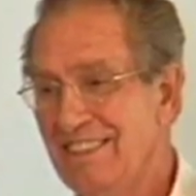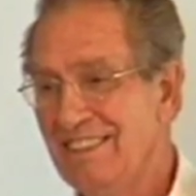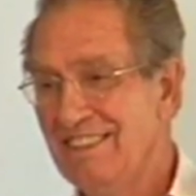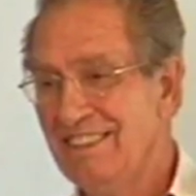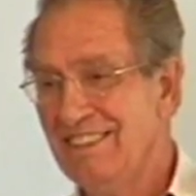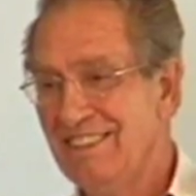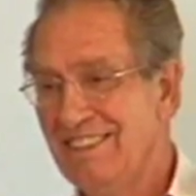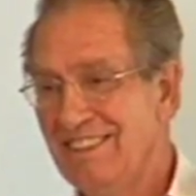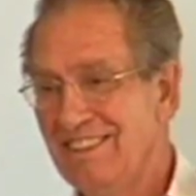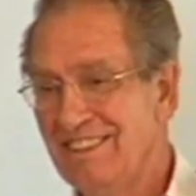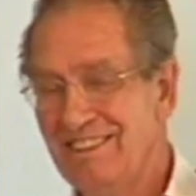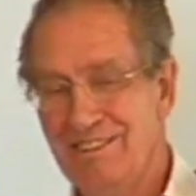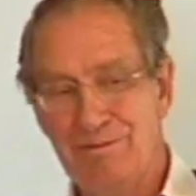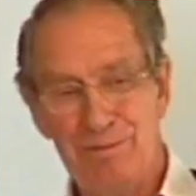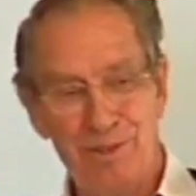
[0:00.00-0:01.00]
boy, we'd
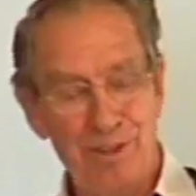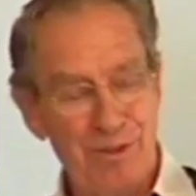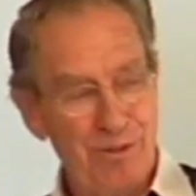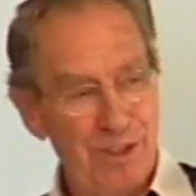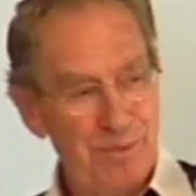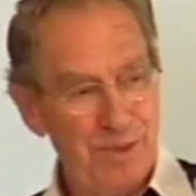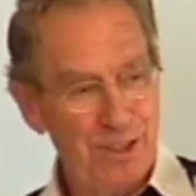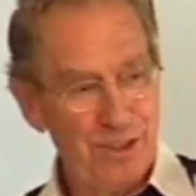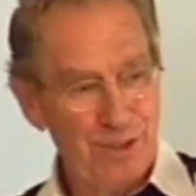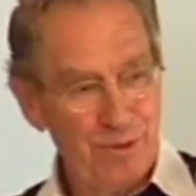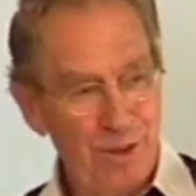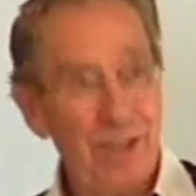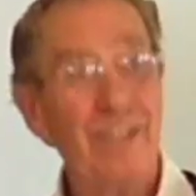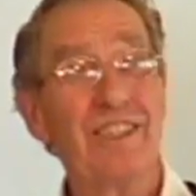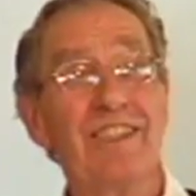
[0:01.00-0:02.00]
be squashed like
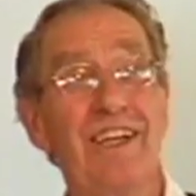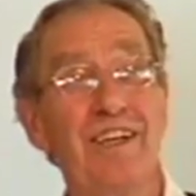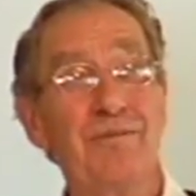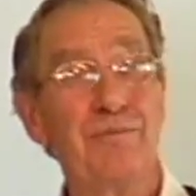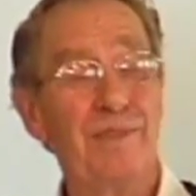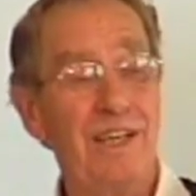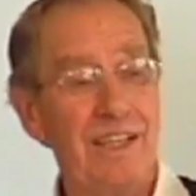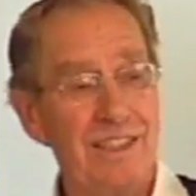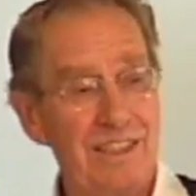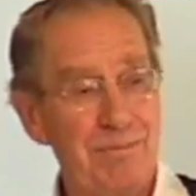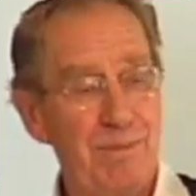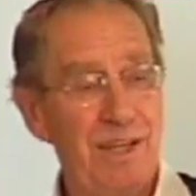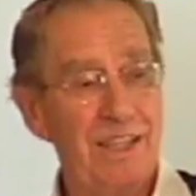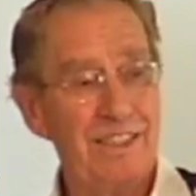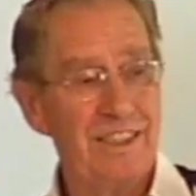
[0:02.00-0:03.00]
bugs on the
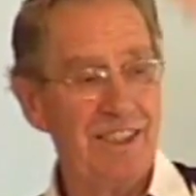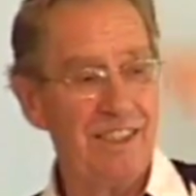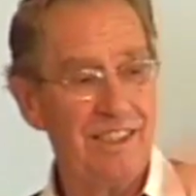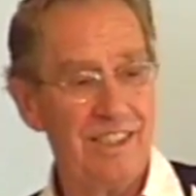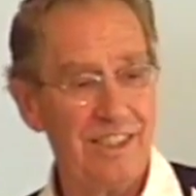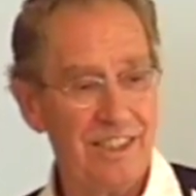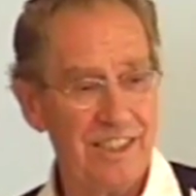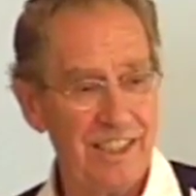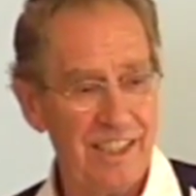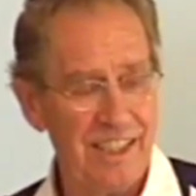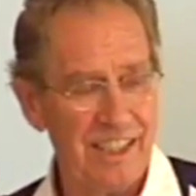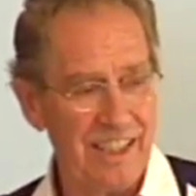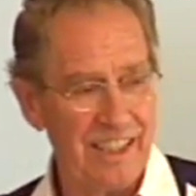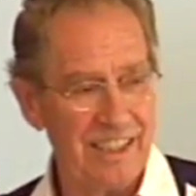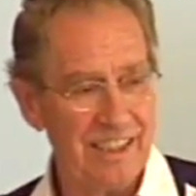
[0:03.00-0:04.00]
ceiling.
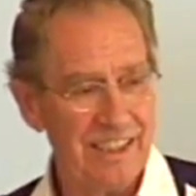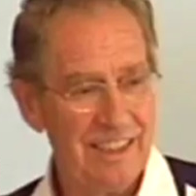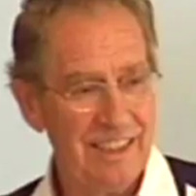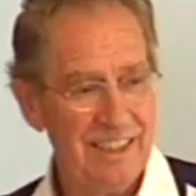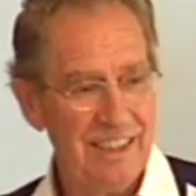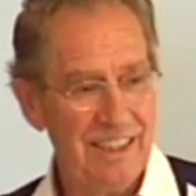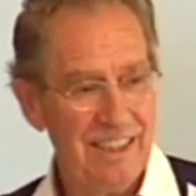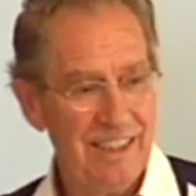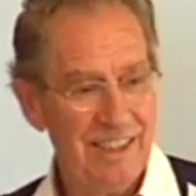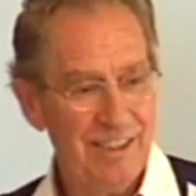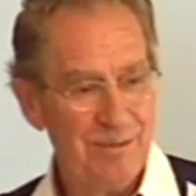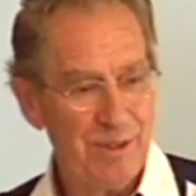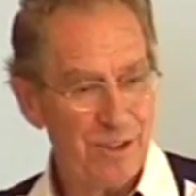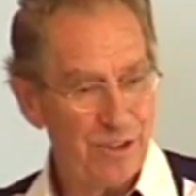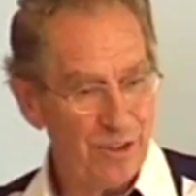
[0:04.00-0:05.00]
But you know
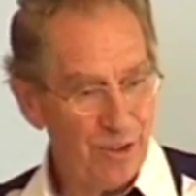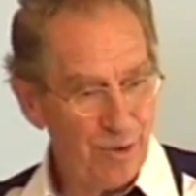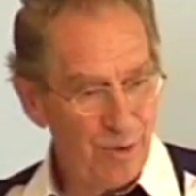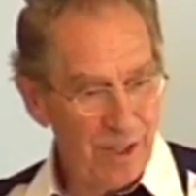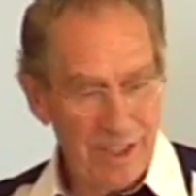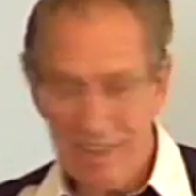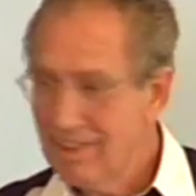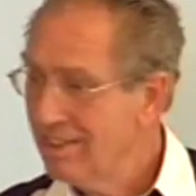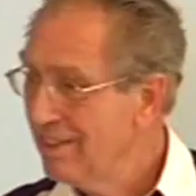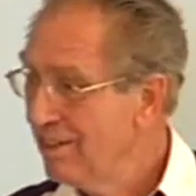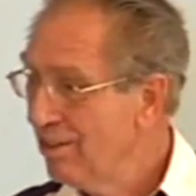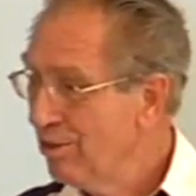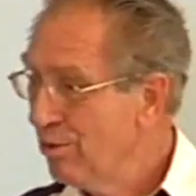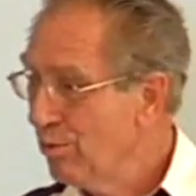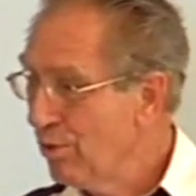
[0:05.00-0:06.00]
what? We're
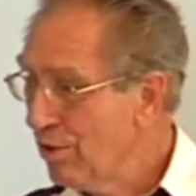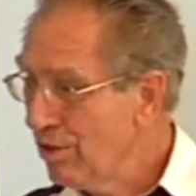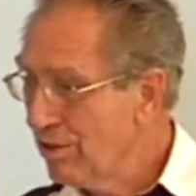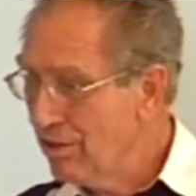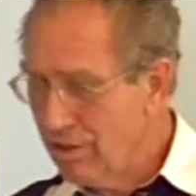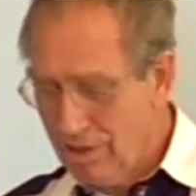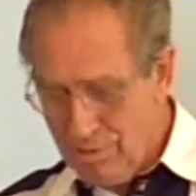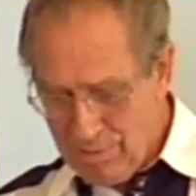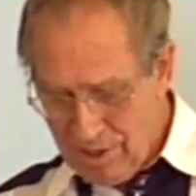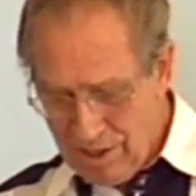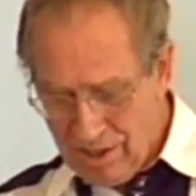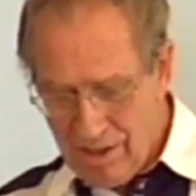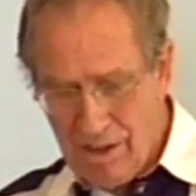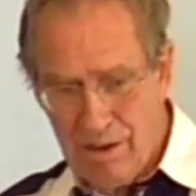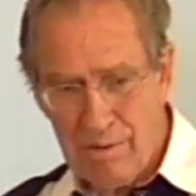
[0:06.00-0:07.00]
going to be
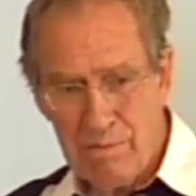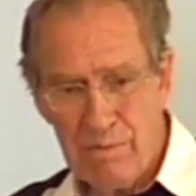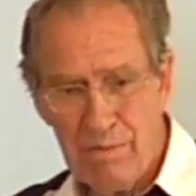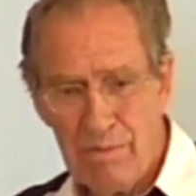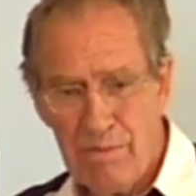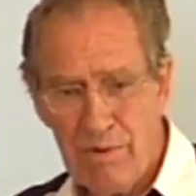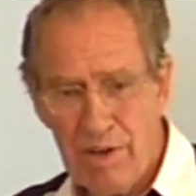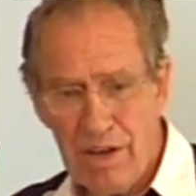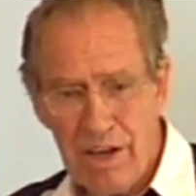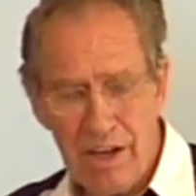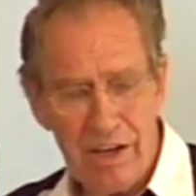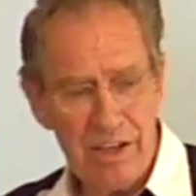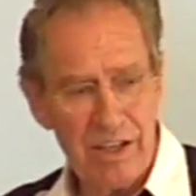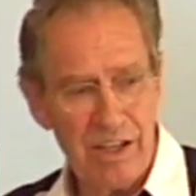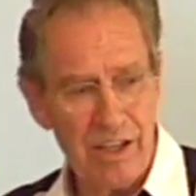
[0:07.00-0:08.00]
immediately
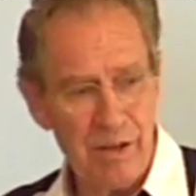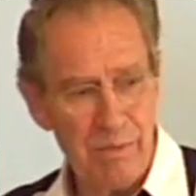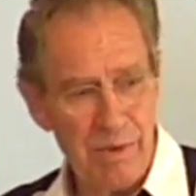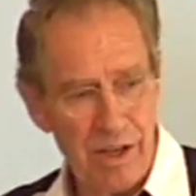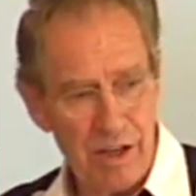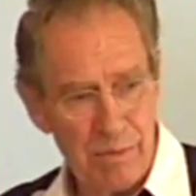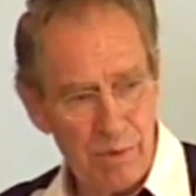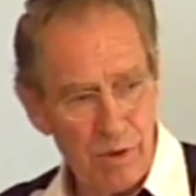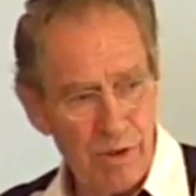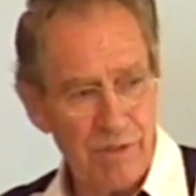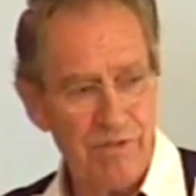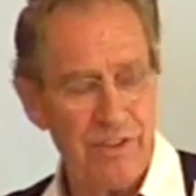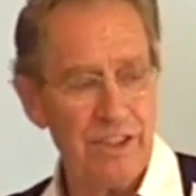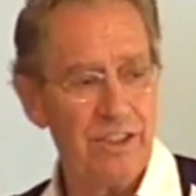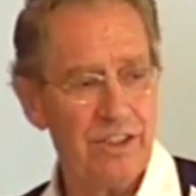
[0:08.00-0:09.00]
metamorphosed
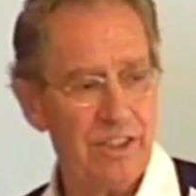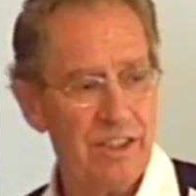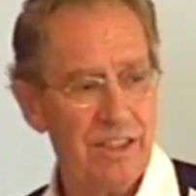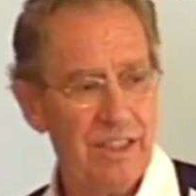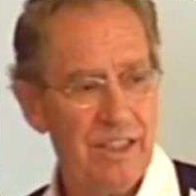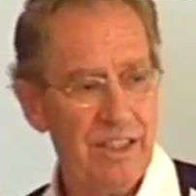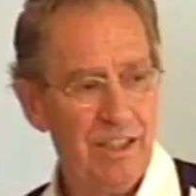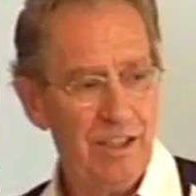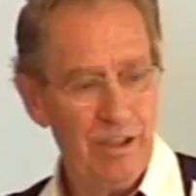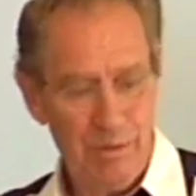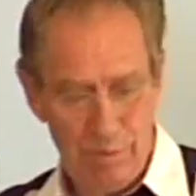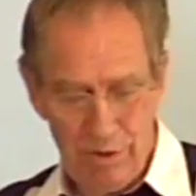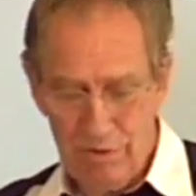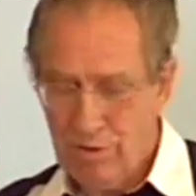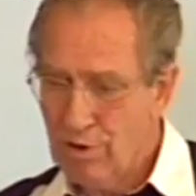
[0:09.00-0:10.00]
before we
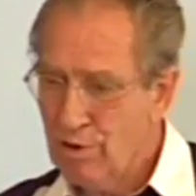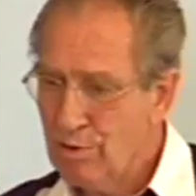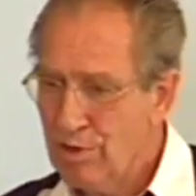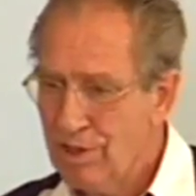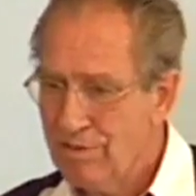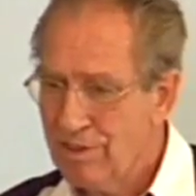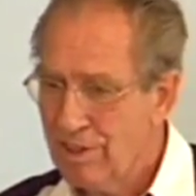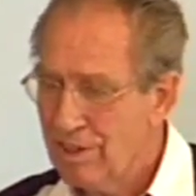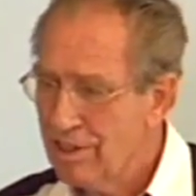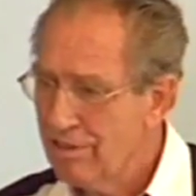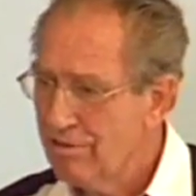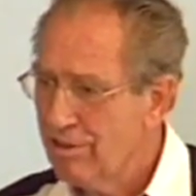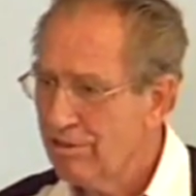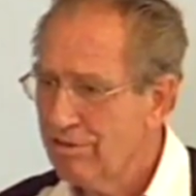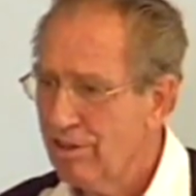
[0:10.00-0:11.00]
even leave the
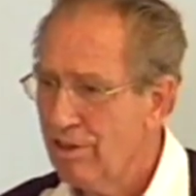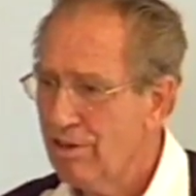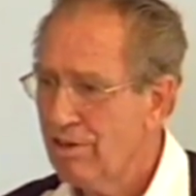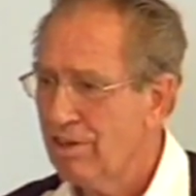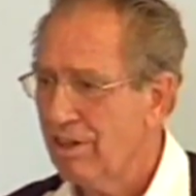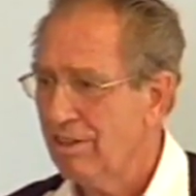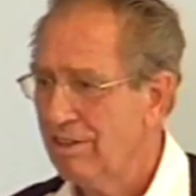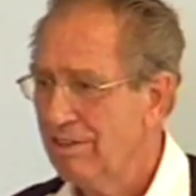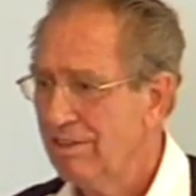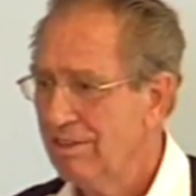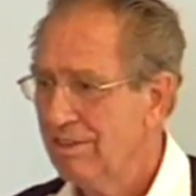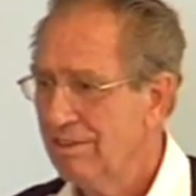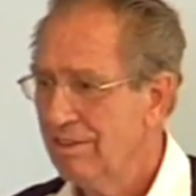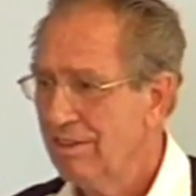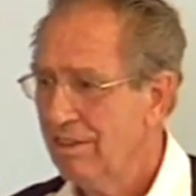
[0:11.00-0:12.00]
floor.
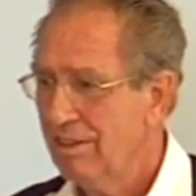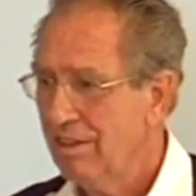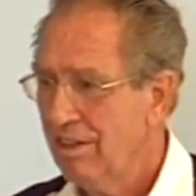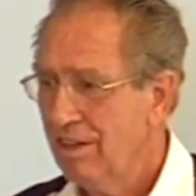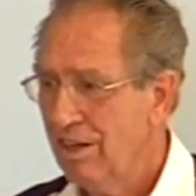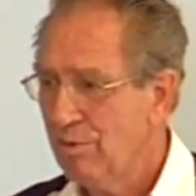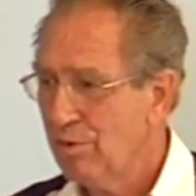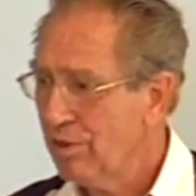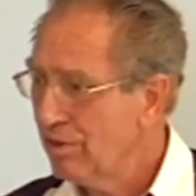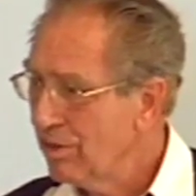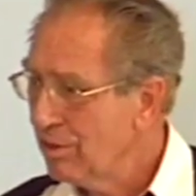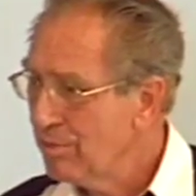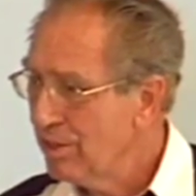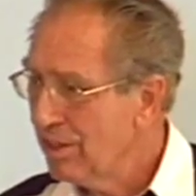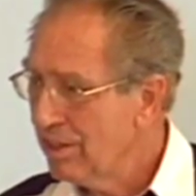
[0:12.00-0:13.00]
And we're going to be in that
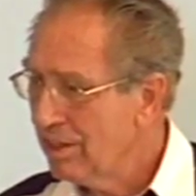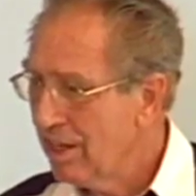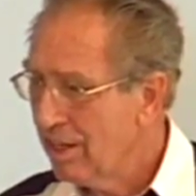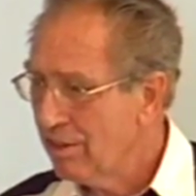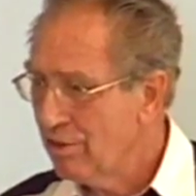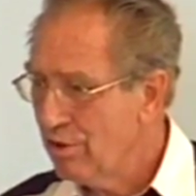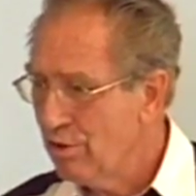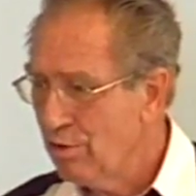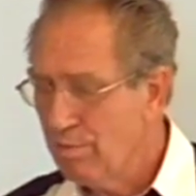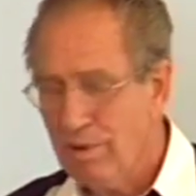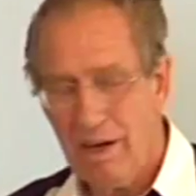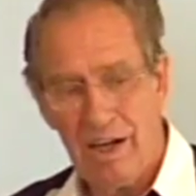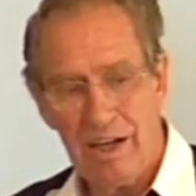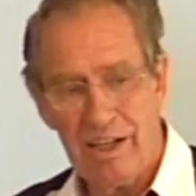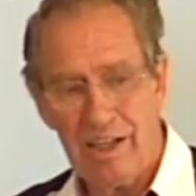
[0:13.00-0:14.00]
new body. That,
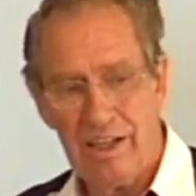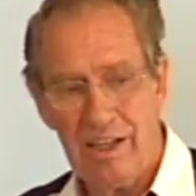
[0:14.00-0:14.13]
listen,